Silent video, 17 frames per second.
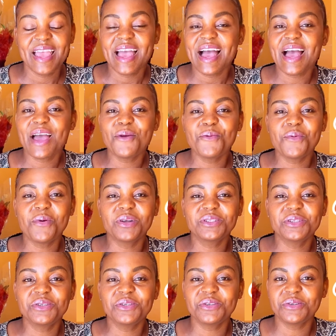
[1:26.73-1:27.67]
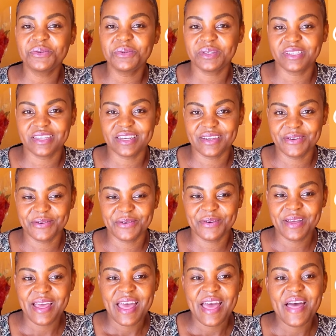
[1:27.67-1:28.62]
I want you to
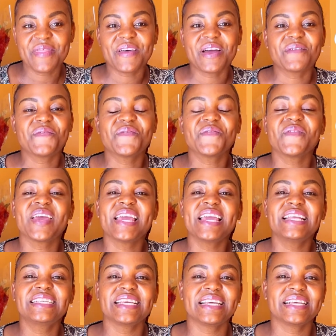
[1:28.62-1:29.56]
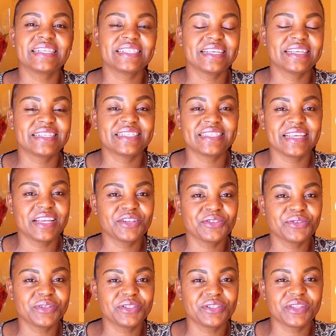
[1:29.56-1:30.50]
know that faith is
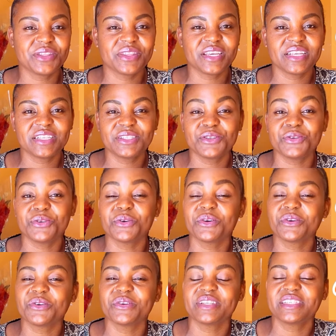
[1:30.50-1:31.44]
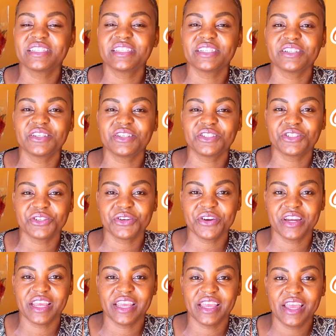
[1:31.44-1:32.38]
essential to this your Christian
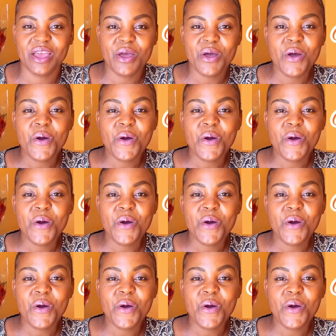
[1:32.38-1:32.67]
journey.